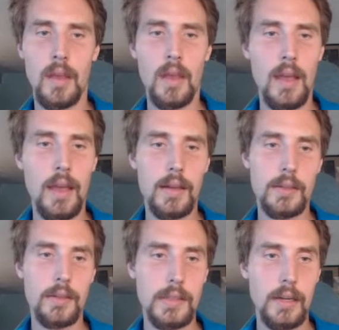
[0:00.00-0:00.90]
And it
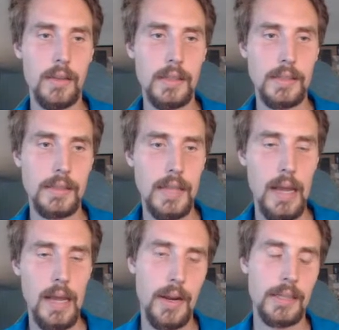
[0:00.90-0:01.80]
turns out this has
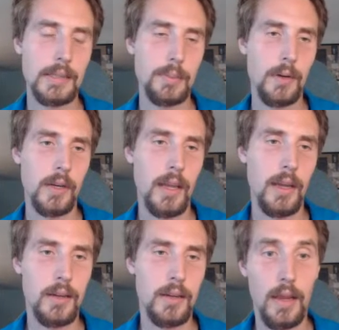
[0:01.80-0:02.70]
not been explored
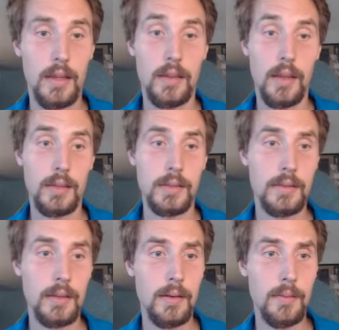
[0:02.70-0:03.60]
yet, and
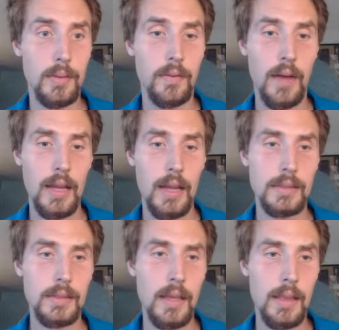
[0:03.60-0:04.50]
thus
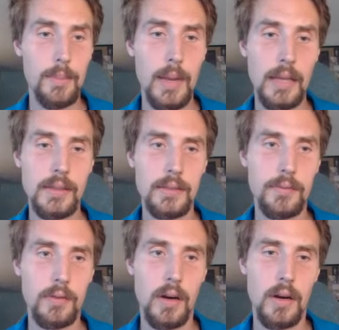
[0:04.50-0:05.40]
provides the basis
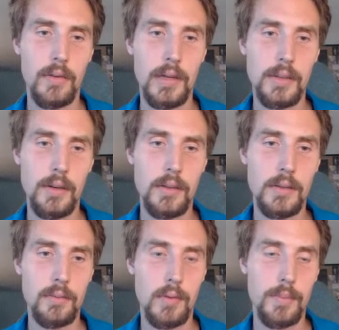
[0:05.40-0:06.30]
for our
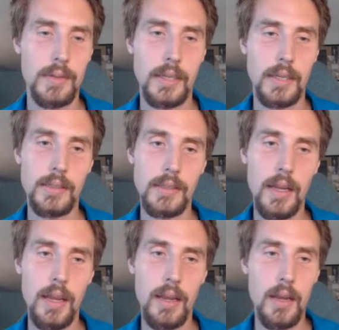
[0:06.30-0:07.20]
research we're presenting
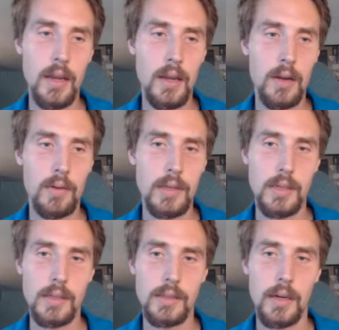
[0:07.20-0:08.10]
today, which
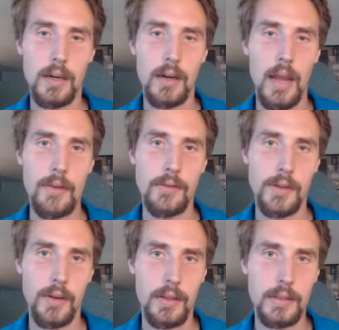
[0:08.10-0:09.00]
is our
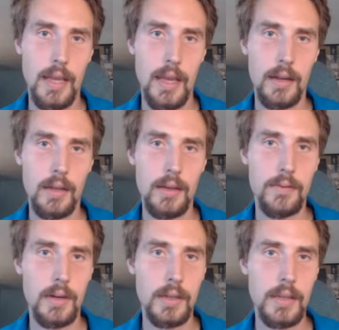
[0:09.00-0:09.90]
adversarial attack,
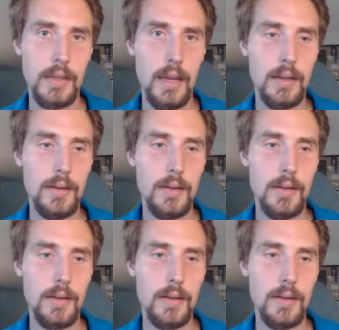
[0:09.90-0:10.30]
Vert Attack.